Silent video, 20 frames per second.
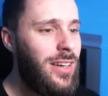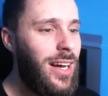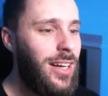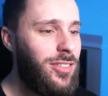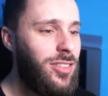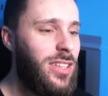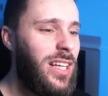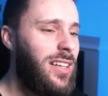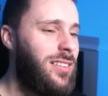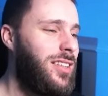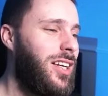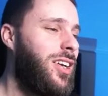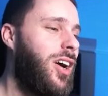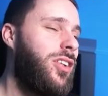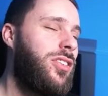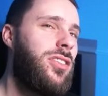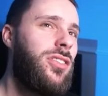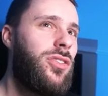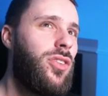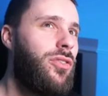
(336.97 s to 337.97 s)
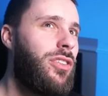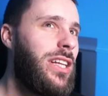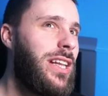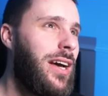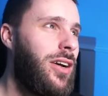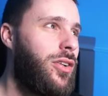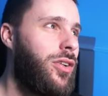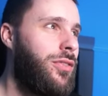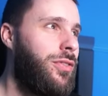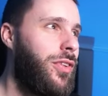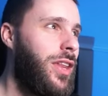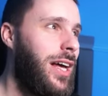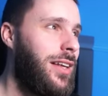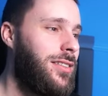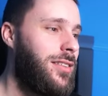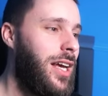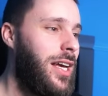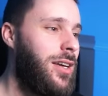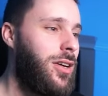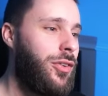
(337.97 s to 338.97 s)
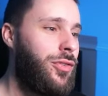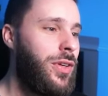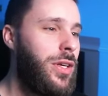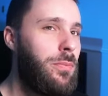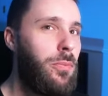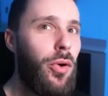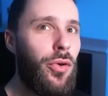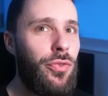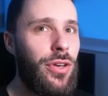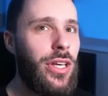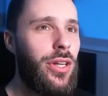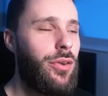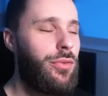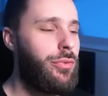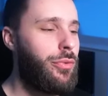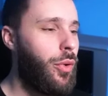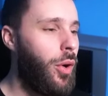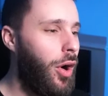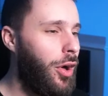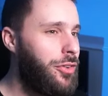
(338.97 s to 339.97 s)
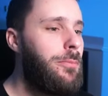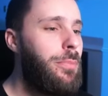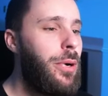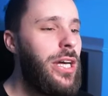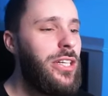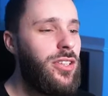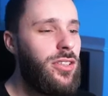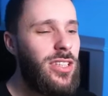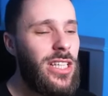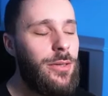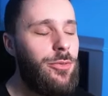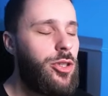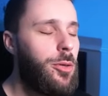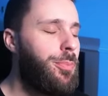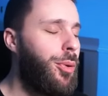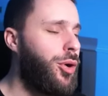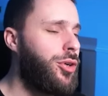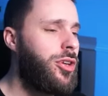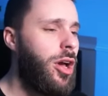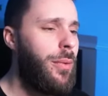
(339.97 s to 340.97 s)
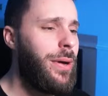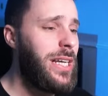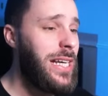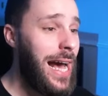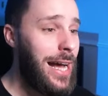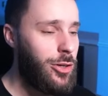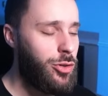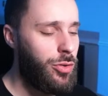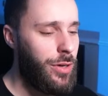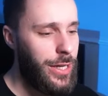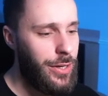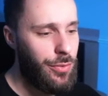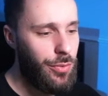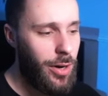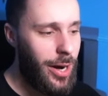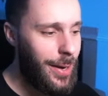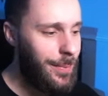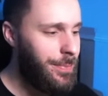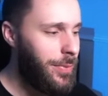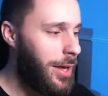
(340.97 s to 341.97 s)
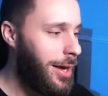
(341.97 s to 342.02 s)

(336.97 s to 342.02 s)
Actually, that said, Artisan's not really that good for that sake. I was thinking of Rod. But it just keeps your board going naturally, right?